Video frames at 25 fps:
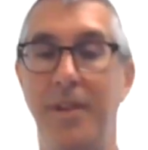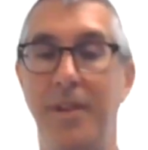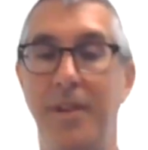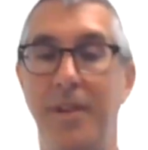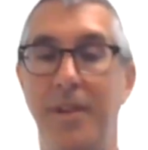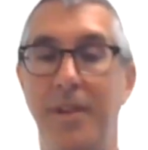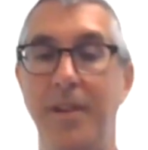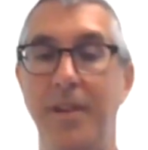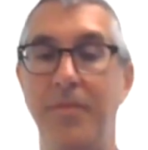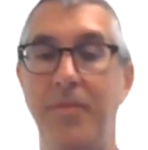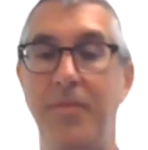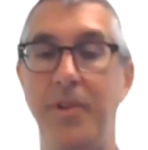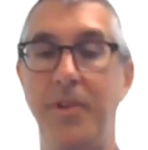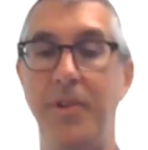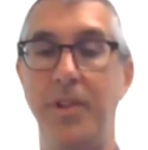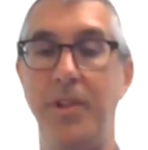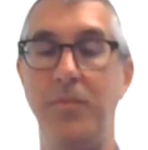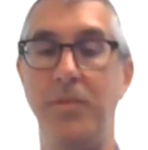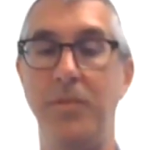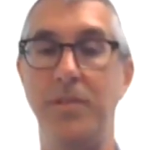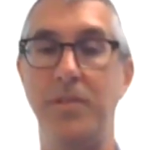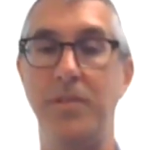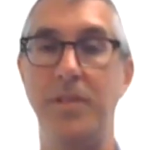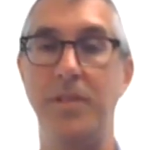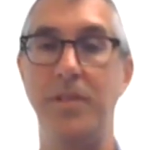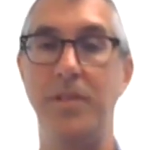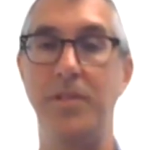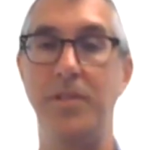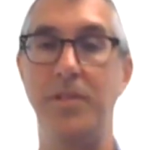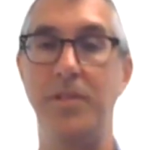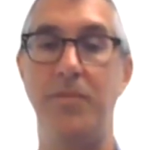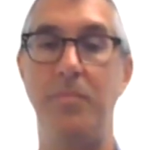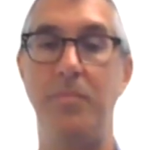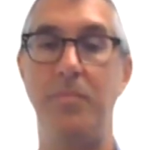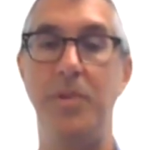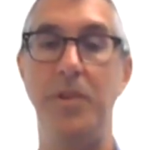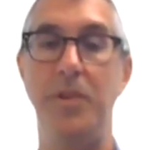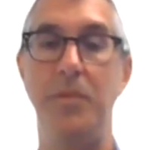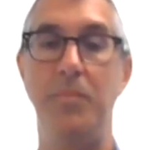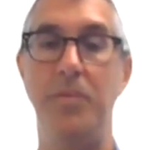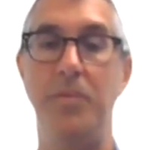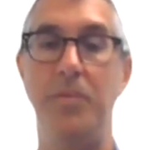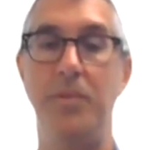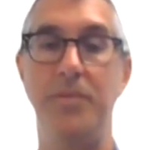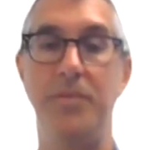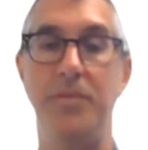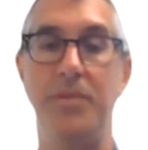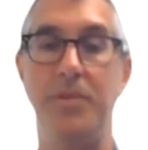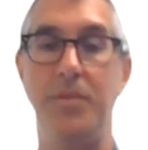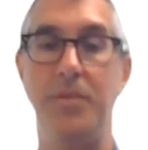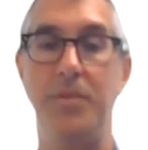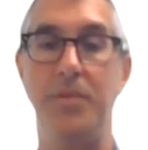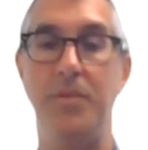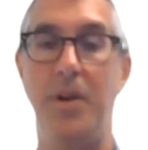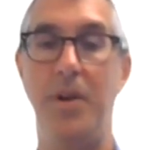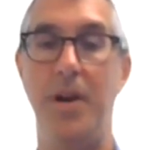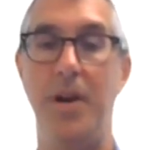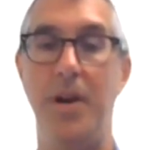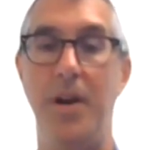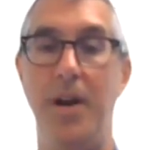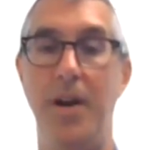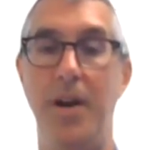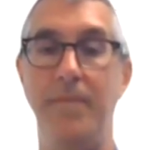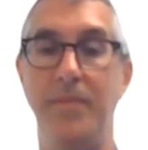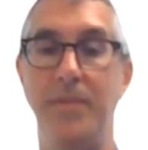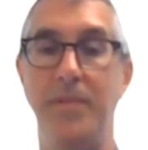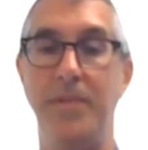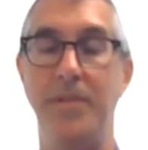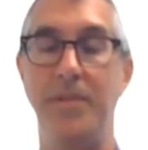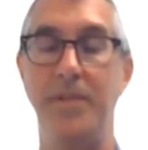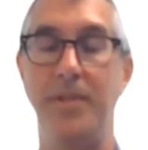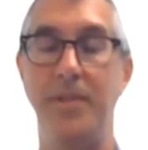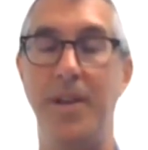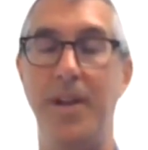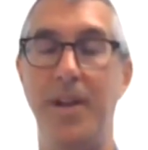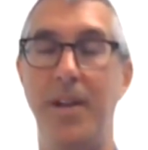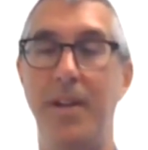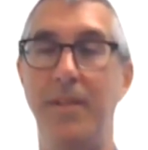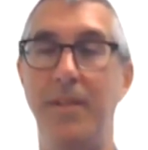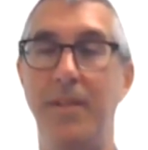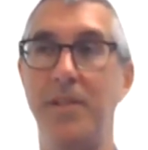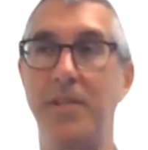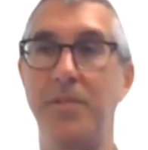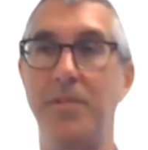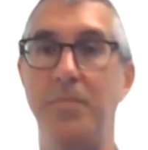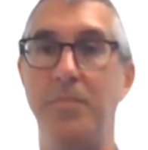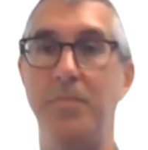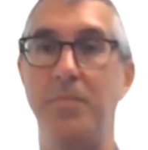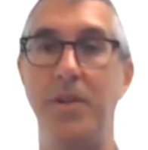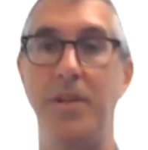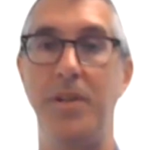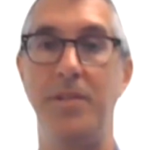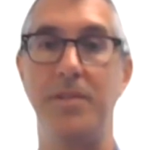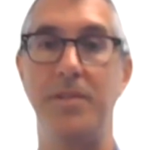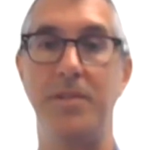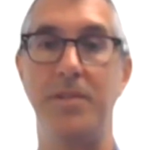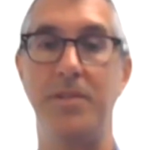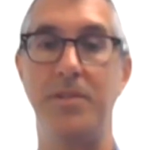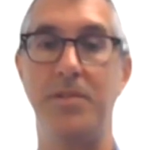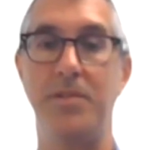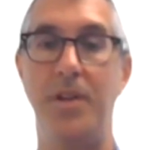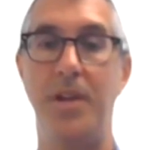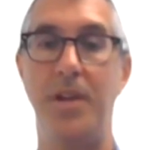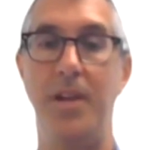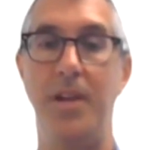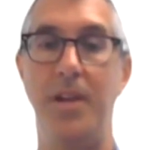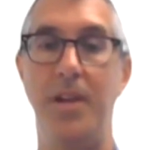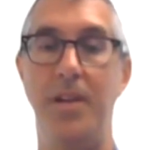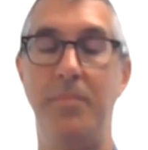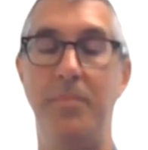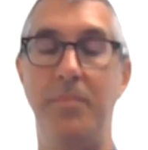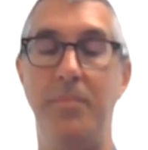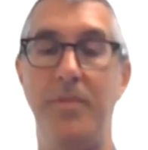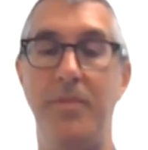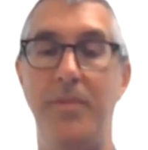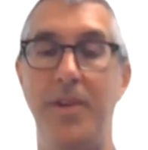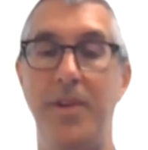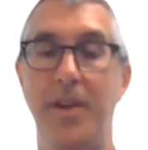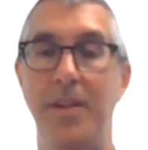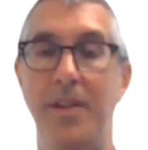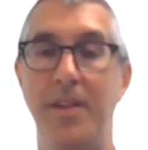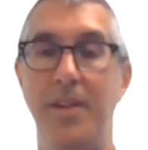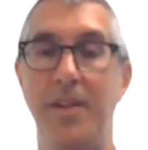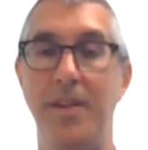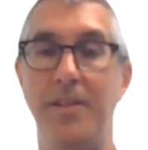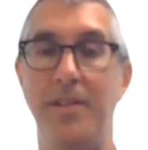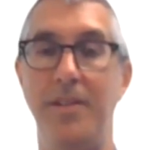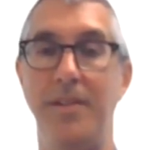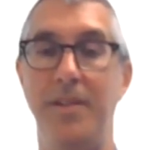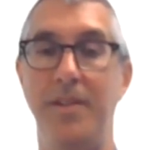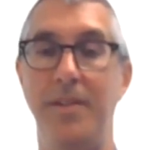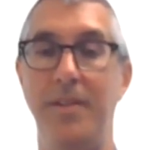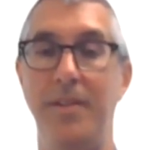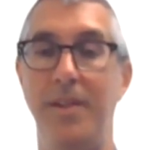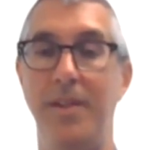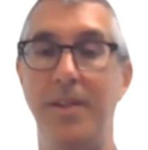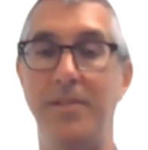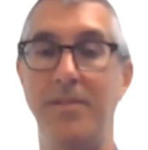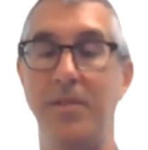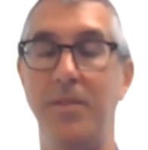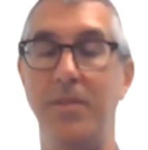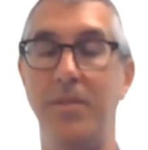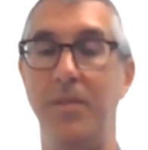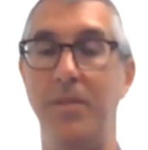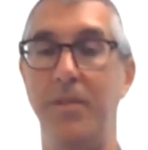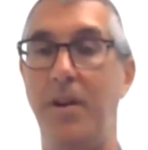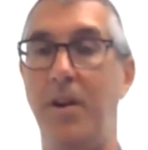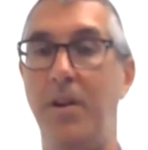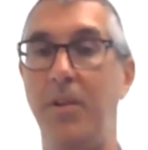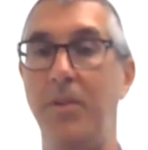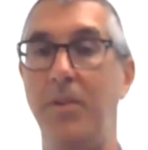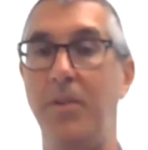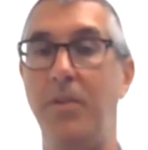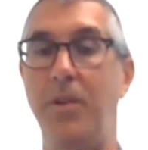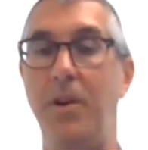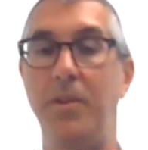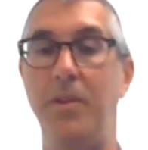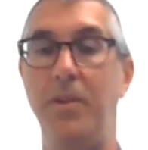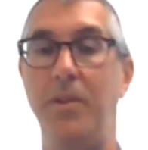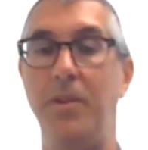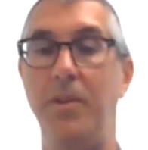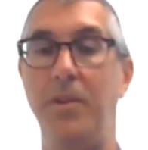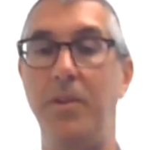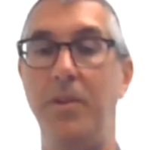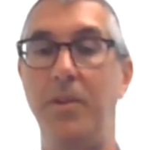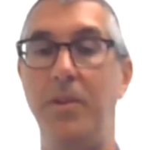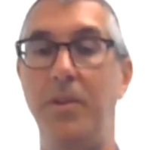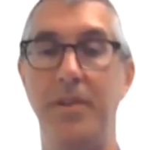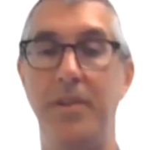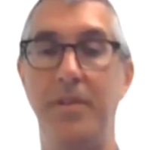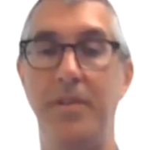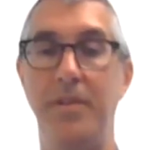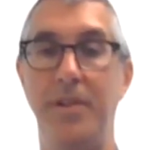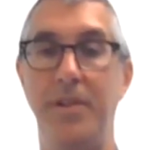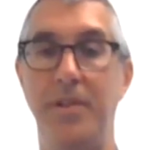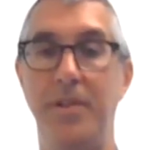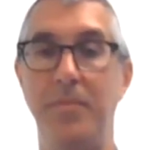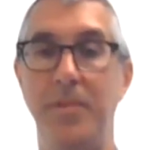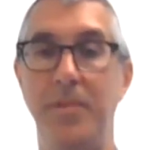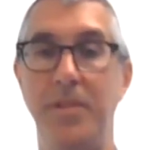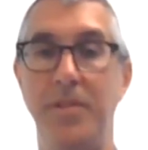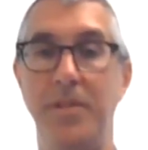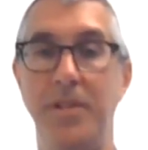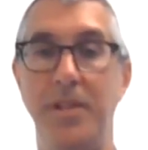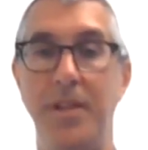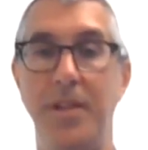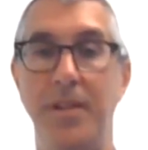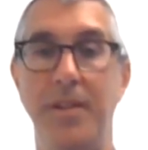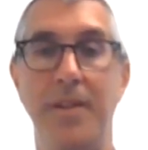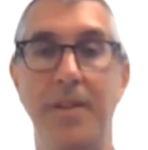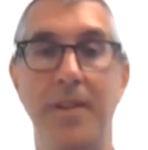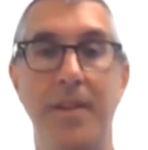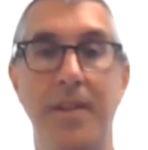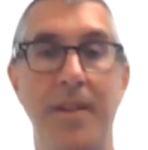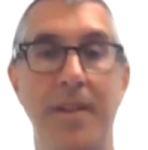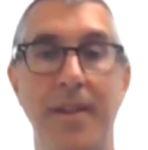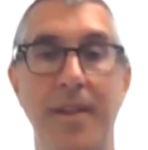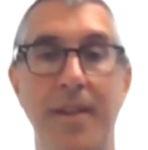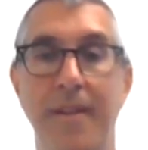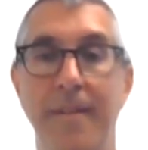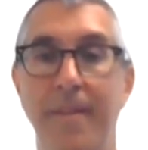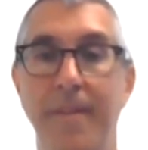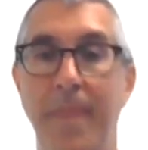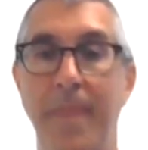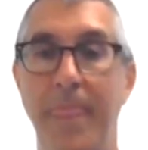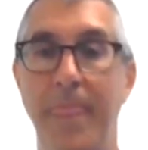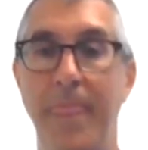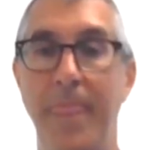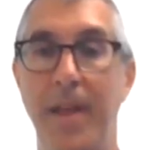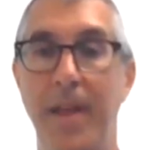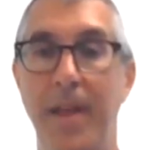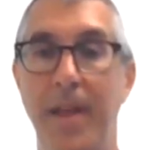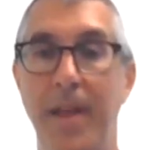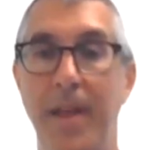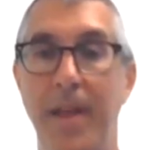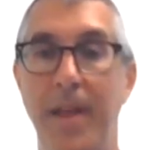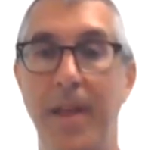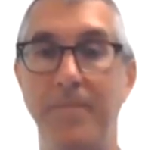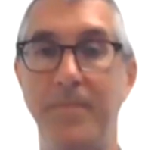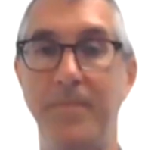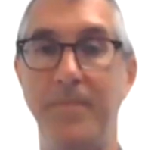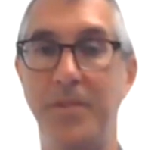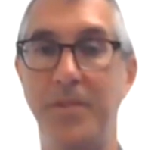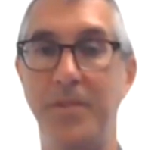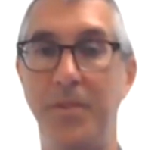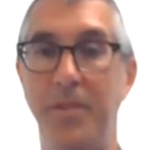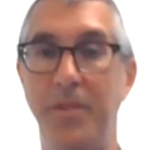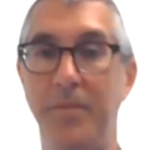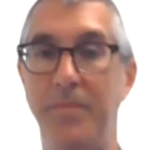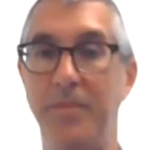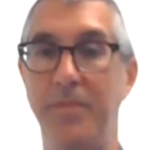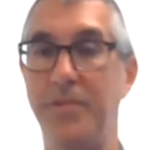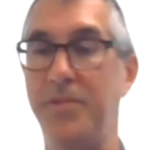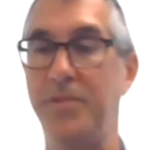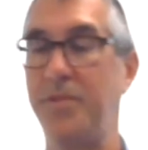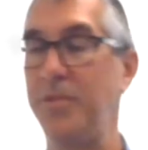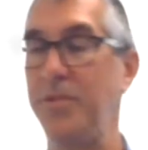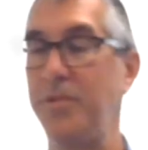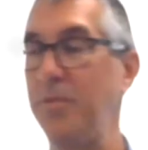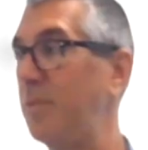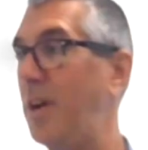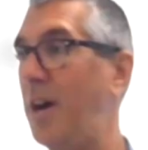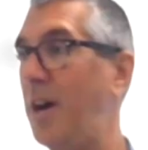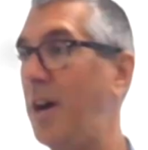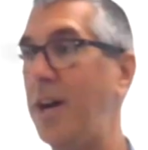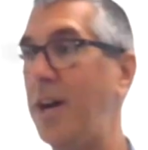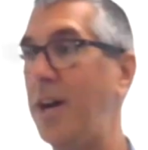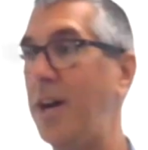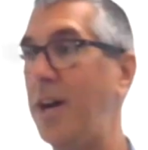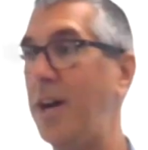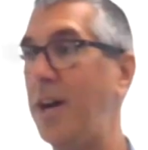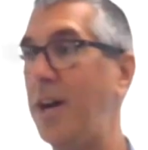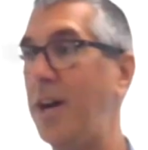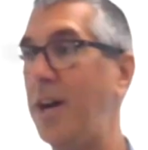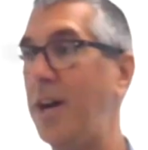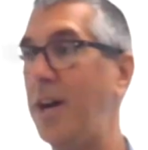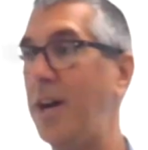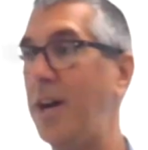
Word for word: and frequencies for people to uh, to kind of experience the train and provide that as a as a auto alternative here in Michigan. Um, so the super high speed